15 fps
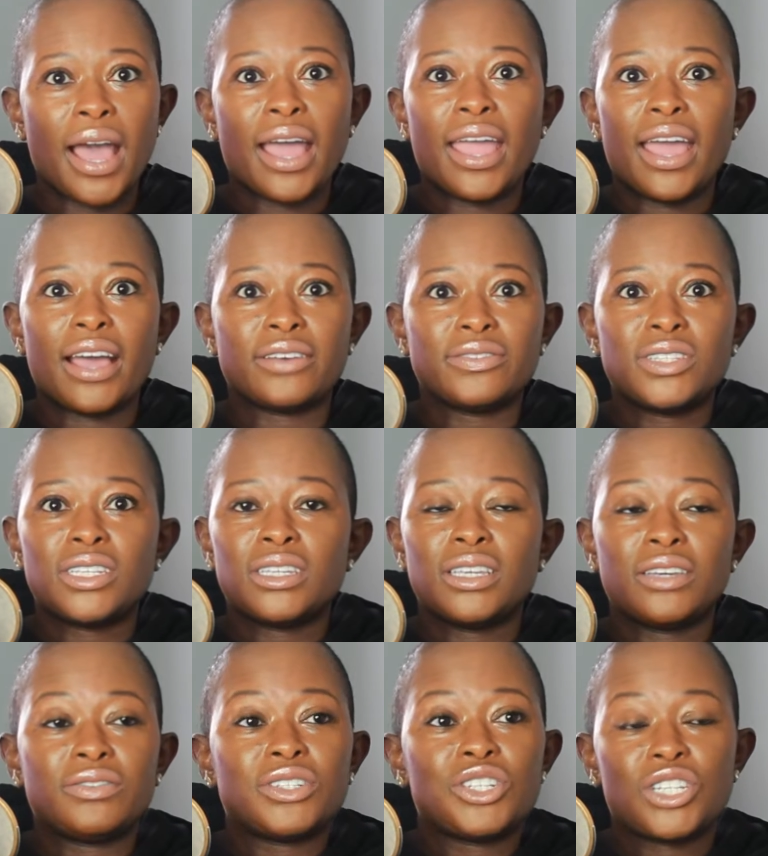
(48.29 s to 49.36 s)
I have to
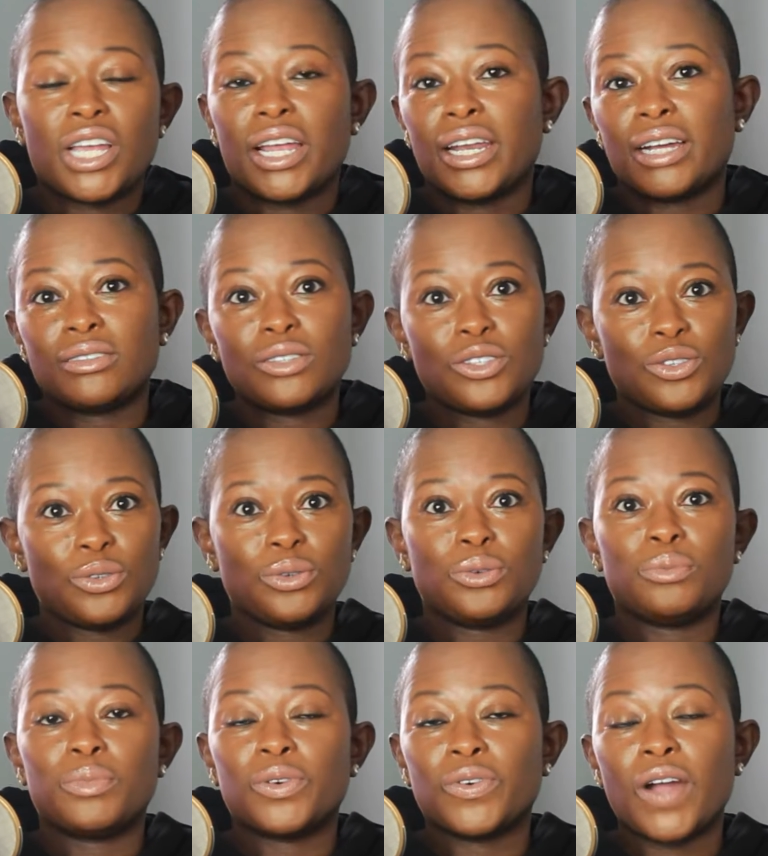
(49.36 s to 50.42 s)
give a shout out
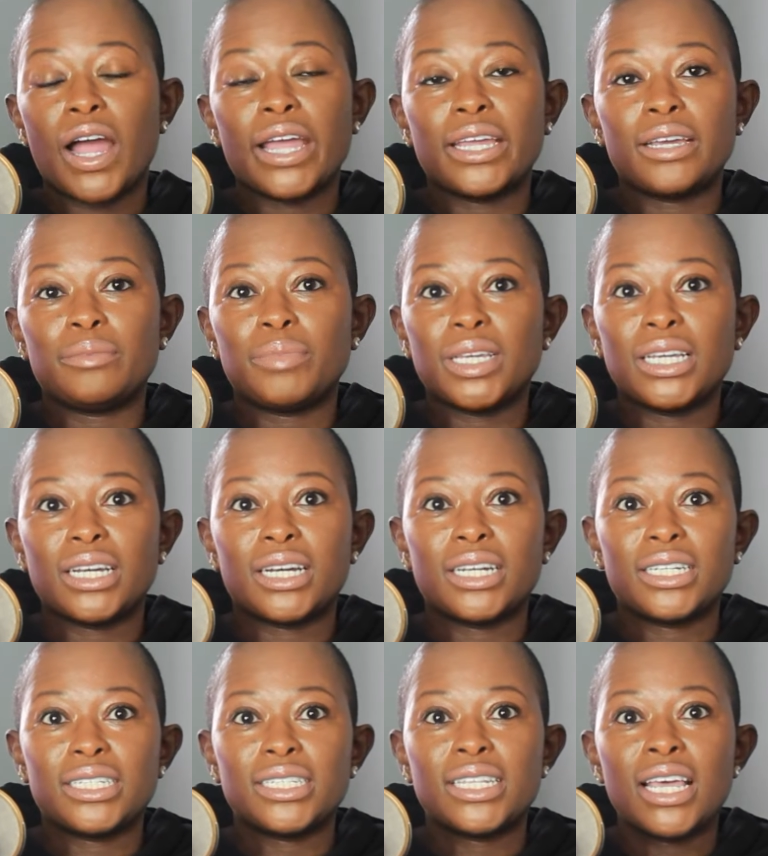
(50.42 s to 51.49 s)
to Mariah
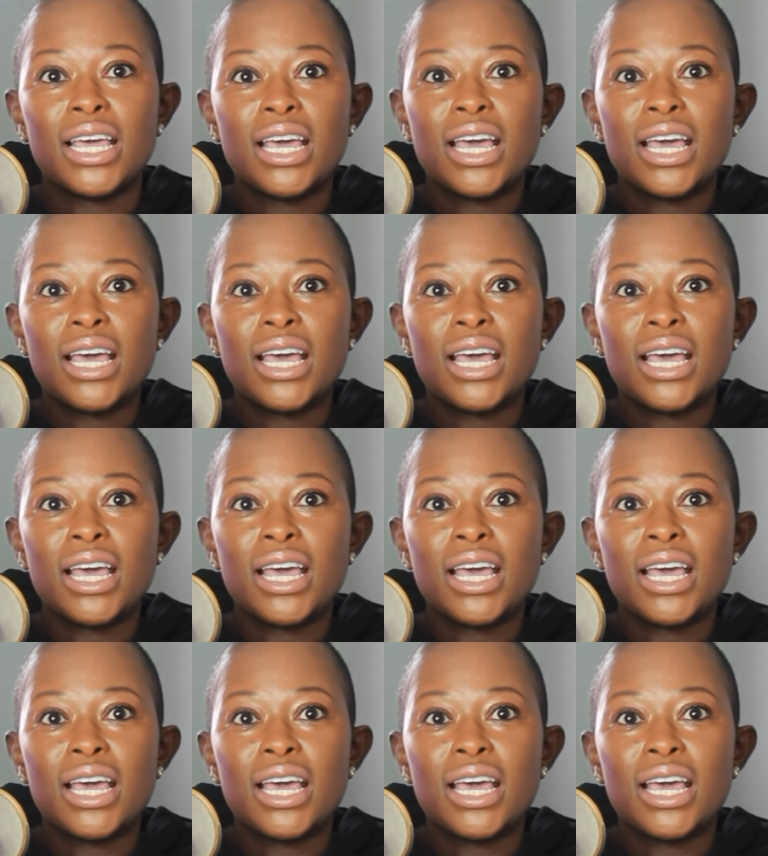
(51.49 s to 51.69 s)
because